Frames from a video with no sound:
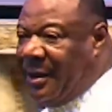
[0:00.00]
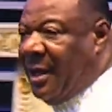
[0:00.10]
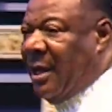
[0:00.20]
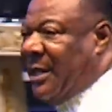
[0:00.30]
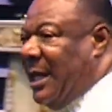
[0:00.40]

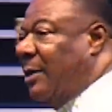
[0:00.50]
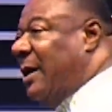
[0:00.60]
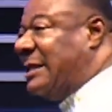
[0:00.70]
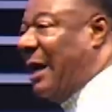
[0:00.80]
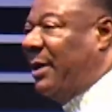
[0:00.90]
Then another
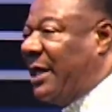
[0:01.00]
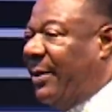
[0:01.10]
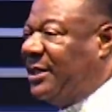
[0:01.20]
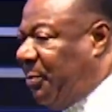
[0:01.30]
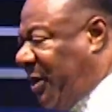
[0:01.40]
time he came and
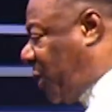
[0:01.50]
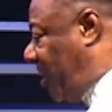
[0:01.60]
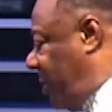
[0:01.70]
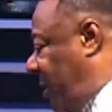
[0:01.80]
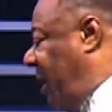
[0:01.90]
said, Bishop,
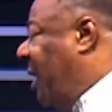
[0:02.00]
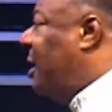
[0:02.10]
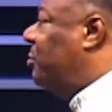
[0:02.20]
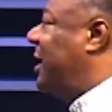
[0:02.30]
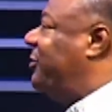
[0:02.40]

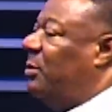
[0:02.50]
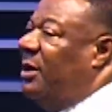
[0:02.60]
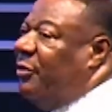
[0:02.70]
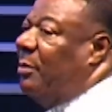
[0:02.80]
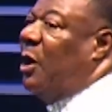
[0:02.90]
pray for me
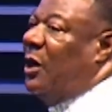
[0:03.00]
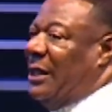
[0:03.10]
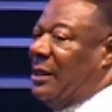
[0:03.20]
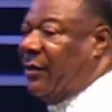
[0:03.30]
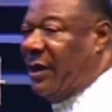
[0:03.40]
for more
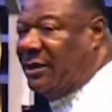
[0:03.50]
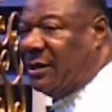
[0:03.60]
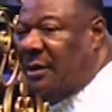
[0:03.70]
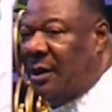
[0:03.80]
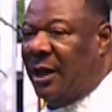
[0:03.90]
increase.
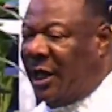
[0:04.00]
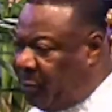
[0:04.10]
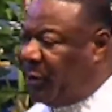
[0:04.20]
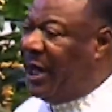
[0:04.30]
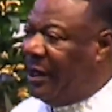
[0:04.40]
He
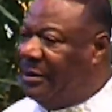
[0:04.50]
prayed.